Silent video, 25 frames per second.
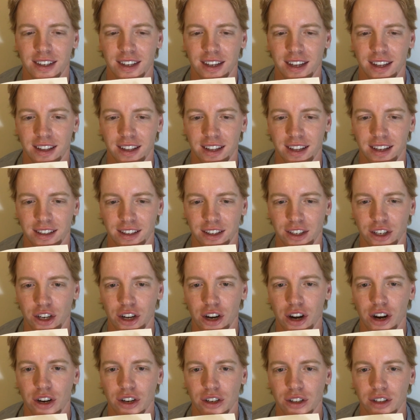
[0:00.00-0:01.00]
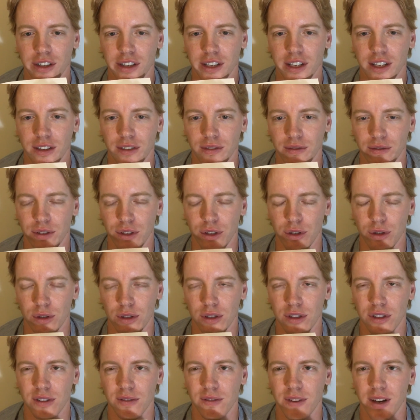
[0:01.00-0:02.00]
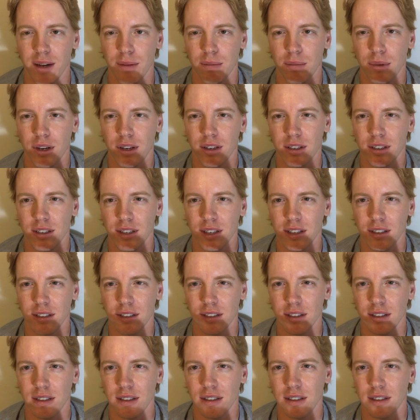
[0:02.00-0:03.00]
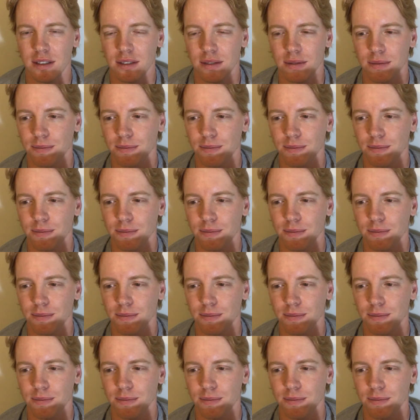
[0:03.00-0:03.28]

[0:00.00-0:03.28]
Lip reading: And then garlic confuses the vampire's senses.